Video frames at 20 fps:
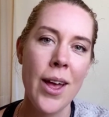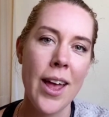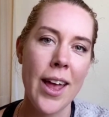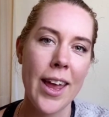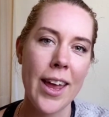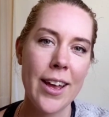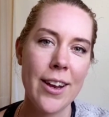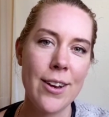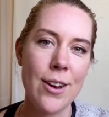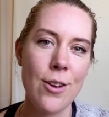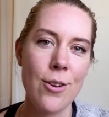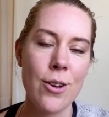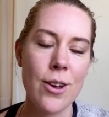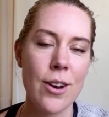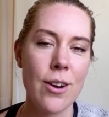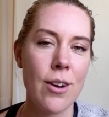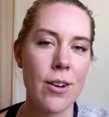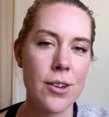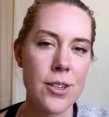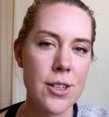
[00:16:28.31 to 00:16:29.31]
And you can
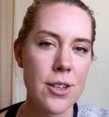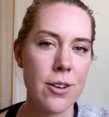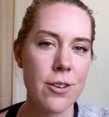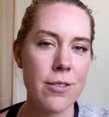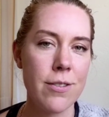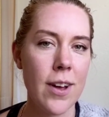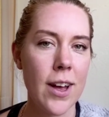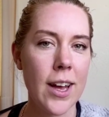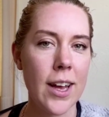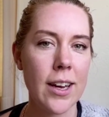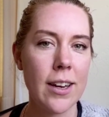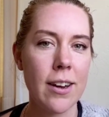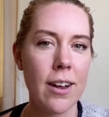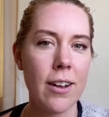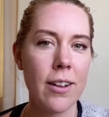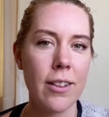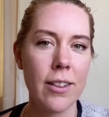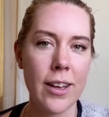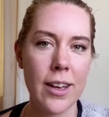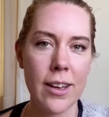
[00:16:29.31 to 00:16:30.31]
also find a
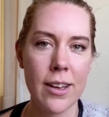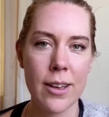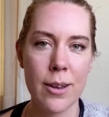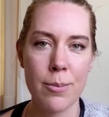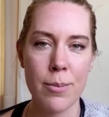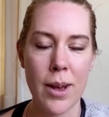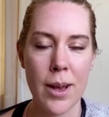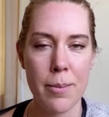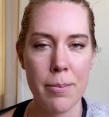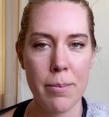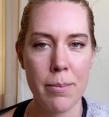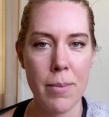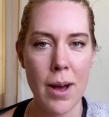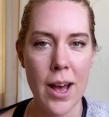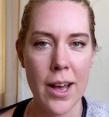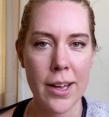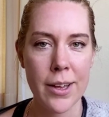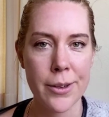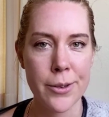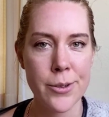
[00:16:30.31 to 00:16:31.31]
link in my
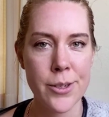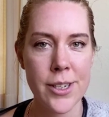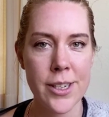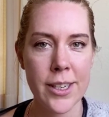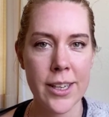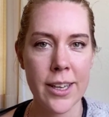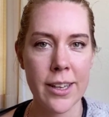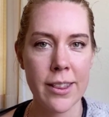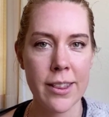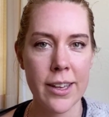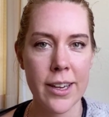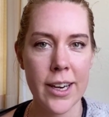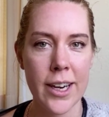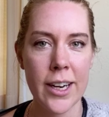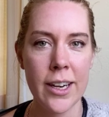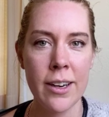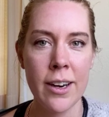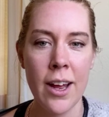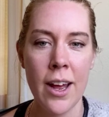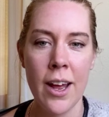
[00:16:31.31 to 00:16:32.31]
bio to get
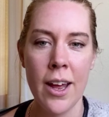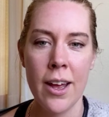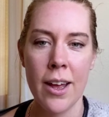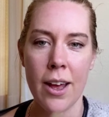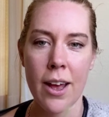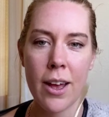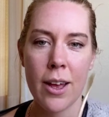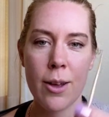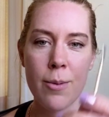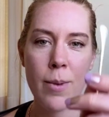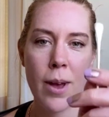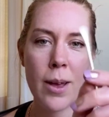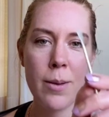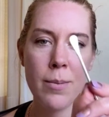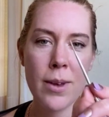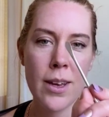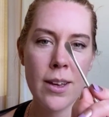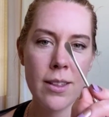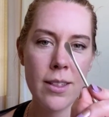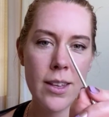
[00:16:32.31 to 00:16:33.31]
there. I
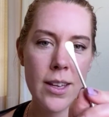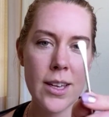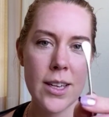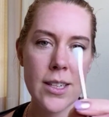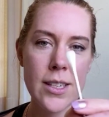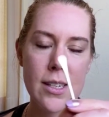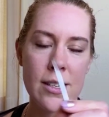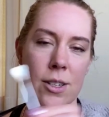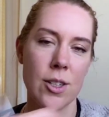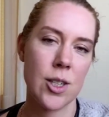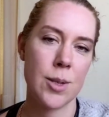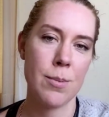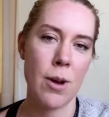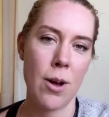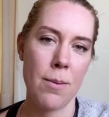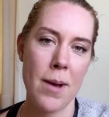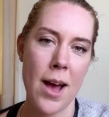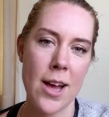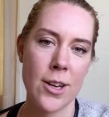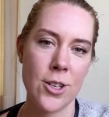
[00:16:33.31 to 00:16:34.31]
make these in small
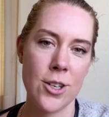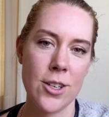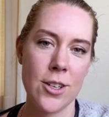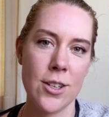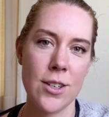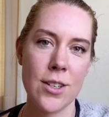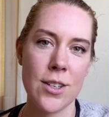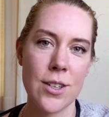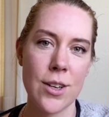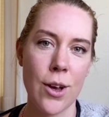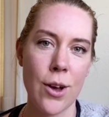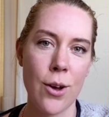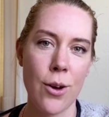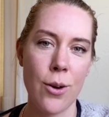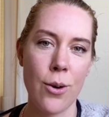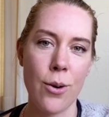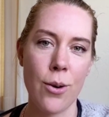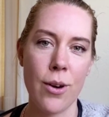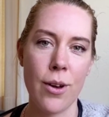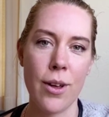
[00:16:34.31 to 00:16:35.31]
batches,
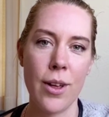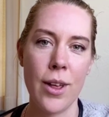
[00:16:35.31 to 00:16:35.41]
so